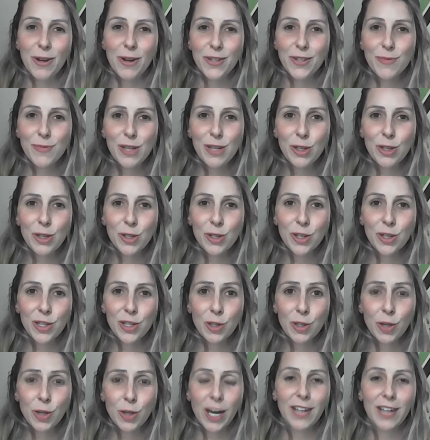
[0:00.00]
mission
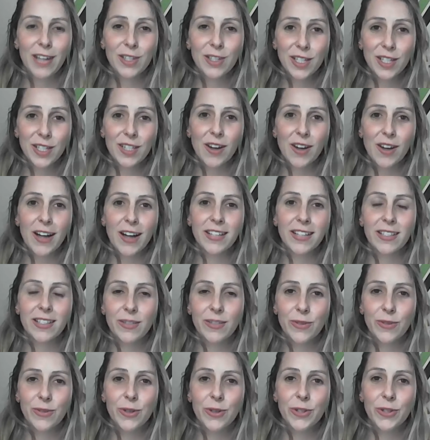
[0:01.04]
to change society's
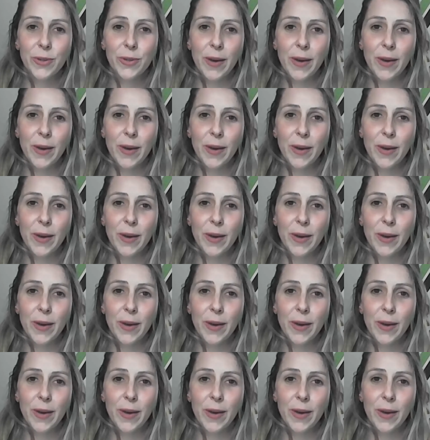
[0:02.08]
views